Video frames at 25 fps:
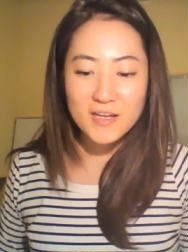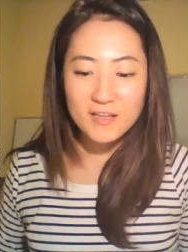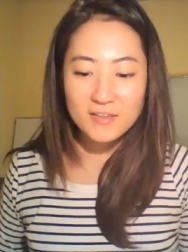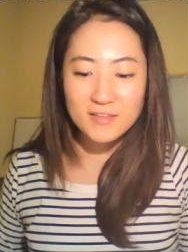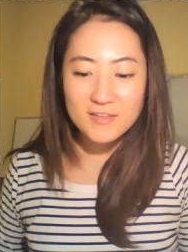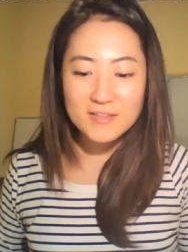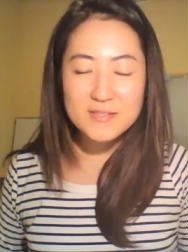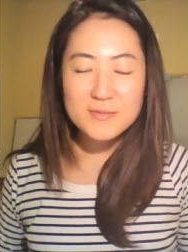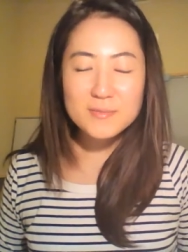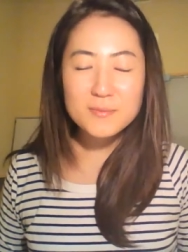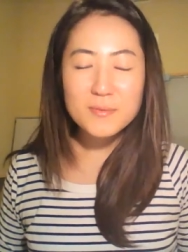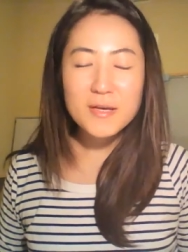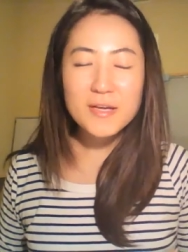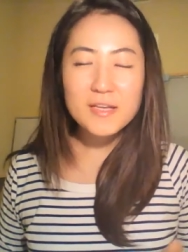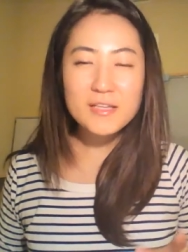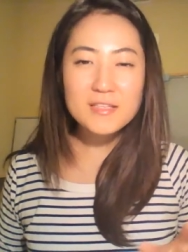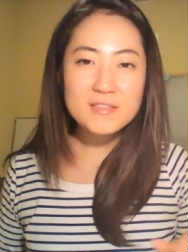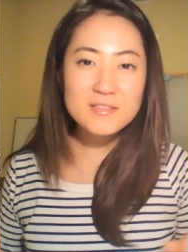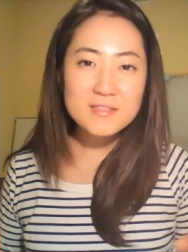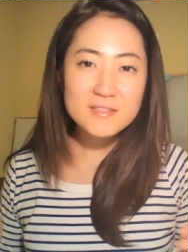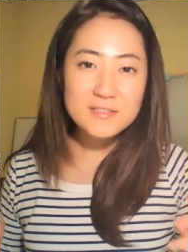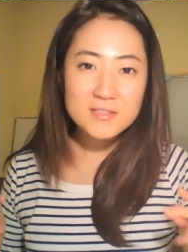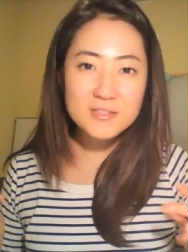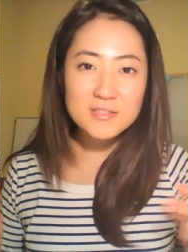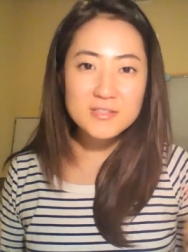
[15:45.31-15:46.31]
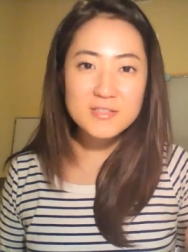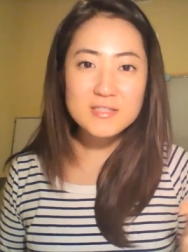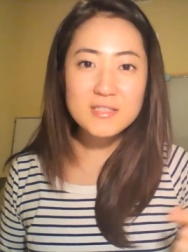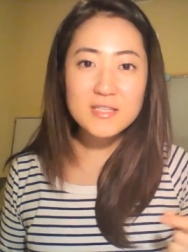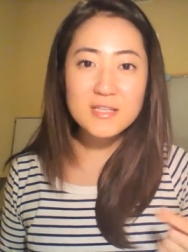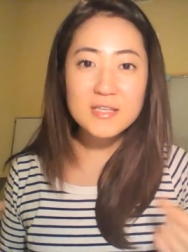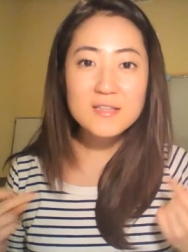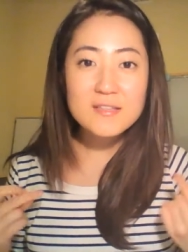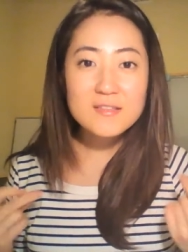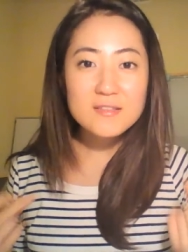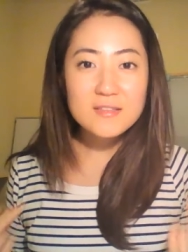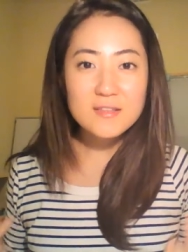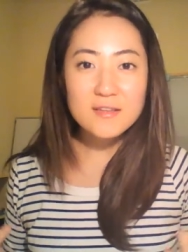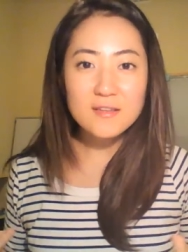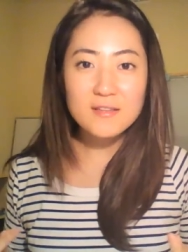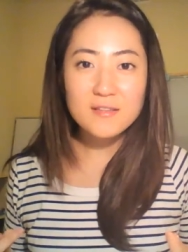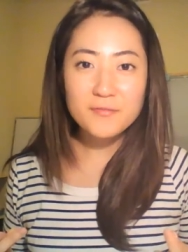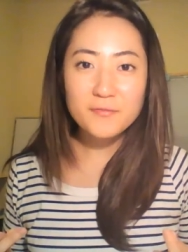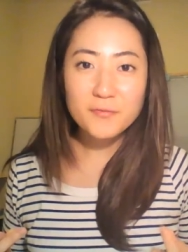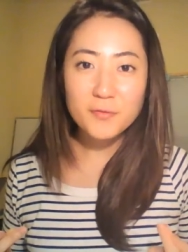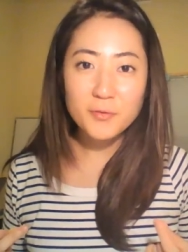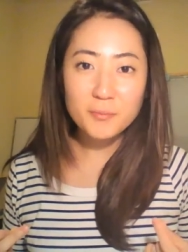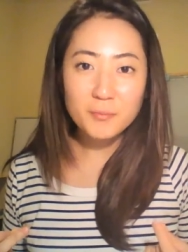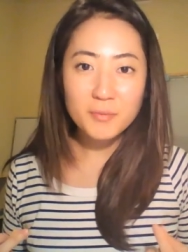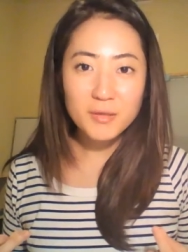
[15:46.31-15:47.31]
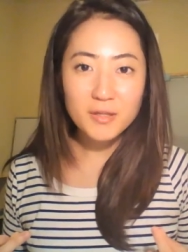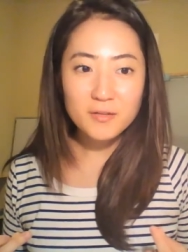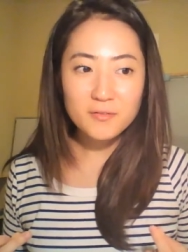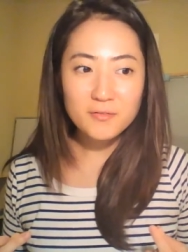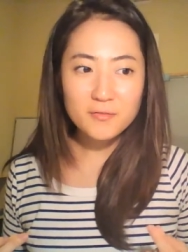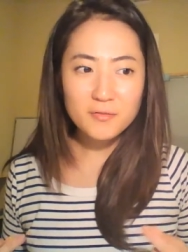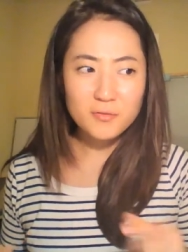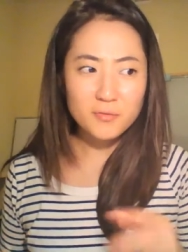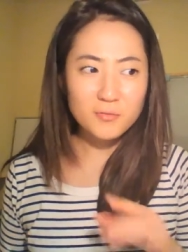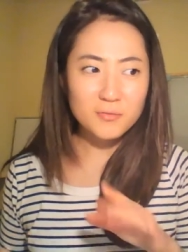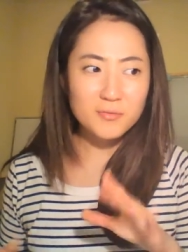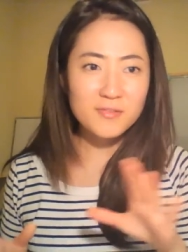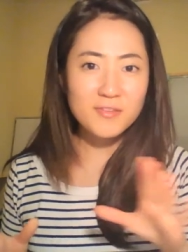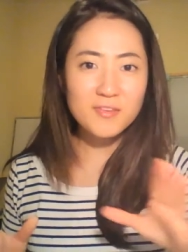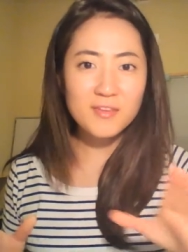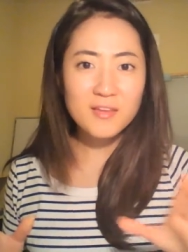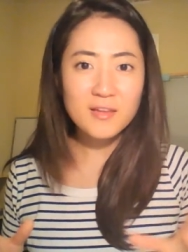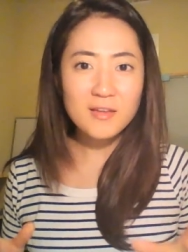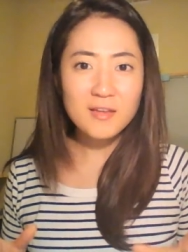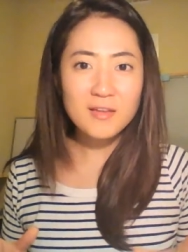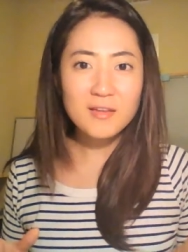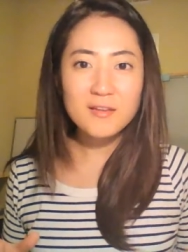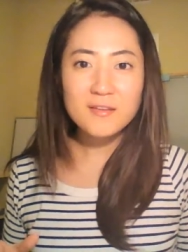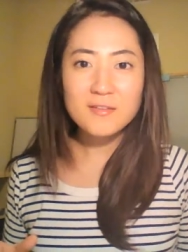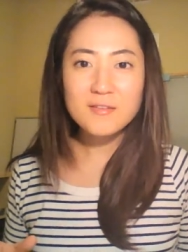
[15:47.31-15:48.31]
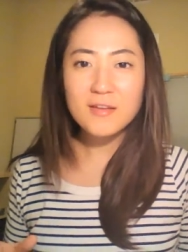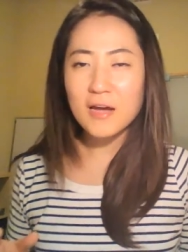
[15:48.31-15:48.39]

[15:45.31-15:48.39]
This way it's just easy for me to see.